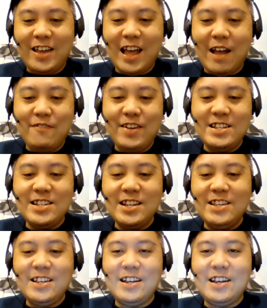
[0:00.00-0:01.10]
Okay, I'm Vincent
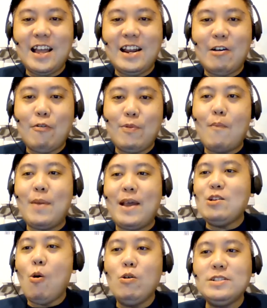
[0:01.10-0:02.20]
here, and I will be your
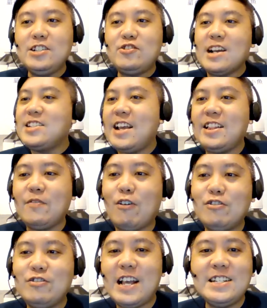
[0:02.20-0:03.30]
main host and translator for
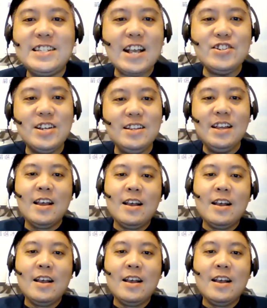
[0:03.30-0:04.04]
today's session.